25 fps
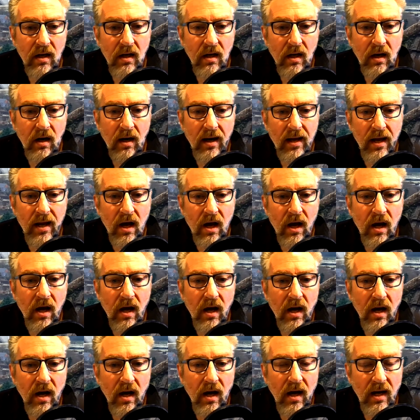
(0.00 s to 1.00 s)
I
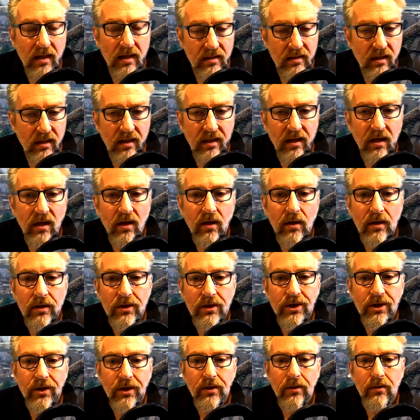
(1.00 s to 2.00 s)
utterly
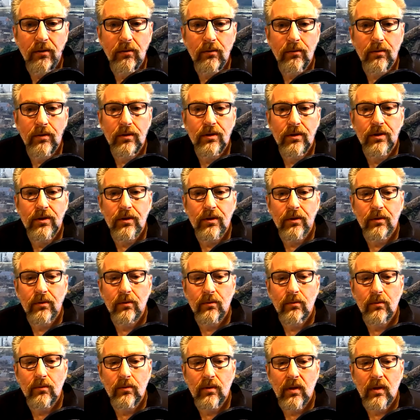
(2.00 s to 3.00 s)
urge you
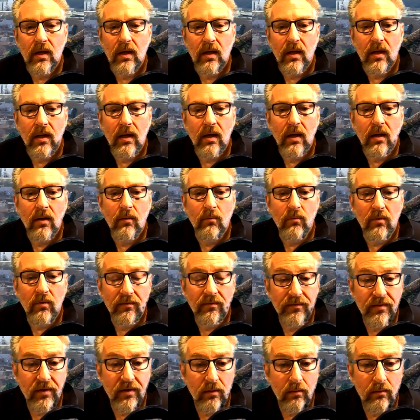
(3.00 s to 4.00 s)
to
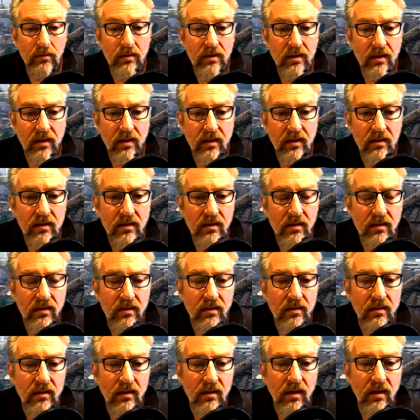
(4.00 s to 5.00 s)
refuse this
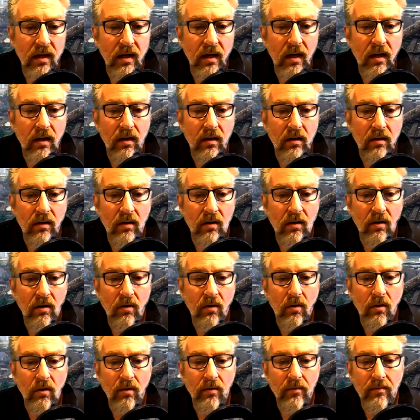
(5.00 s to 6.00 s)

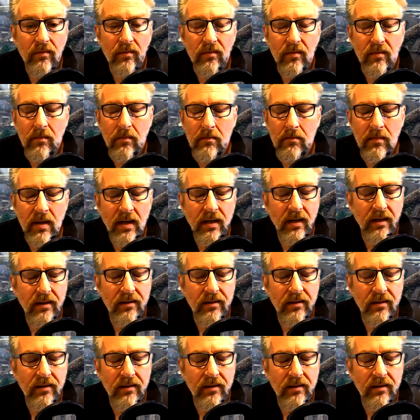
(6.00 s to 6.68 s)
on the many